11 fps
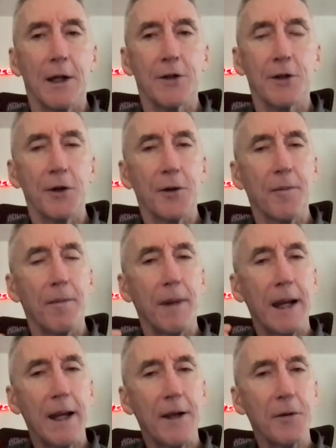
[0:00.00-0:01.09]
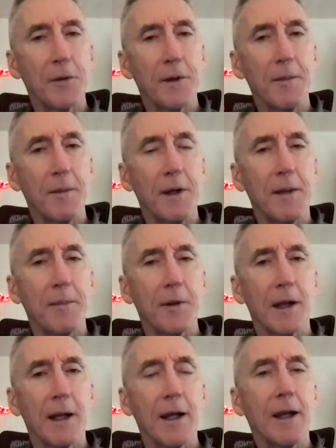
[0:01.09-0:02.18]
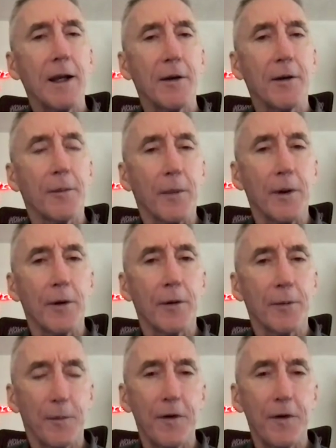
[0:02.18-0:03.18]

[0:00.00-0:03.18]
So you're manually manipulating your